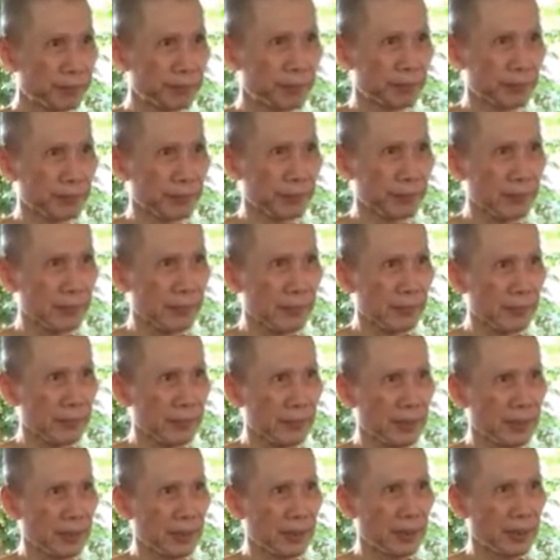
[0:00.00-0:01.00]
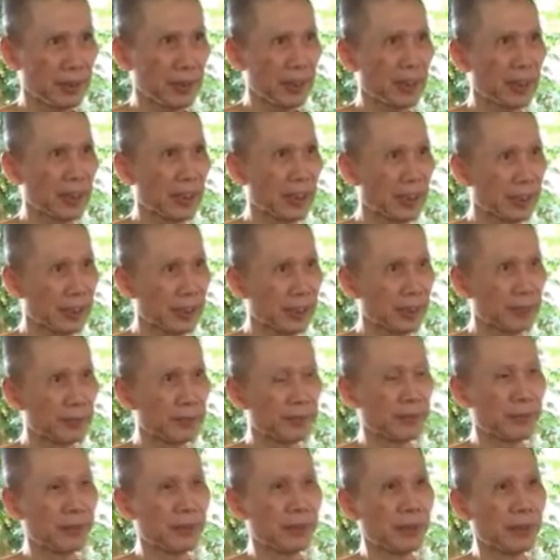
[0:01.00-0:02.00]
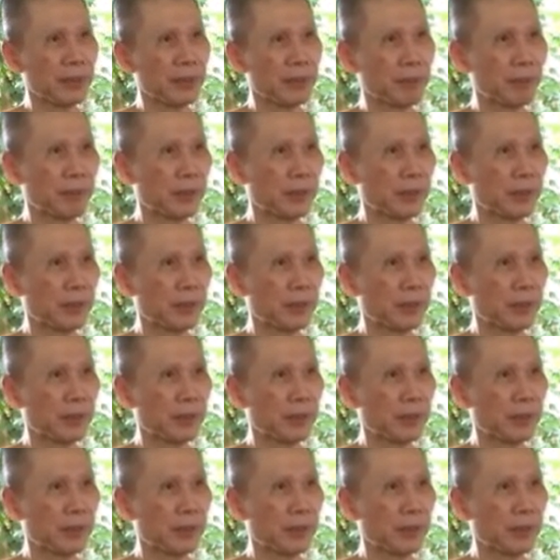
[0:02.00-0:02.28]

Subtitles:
Yeah. One who drinks and one who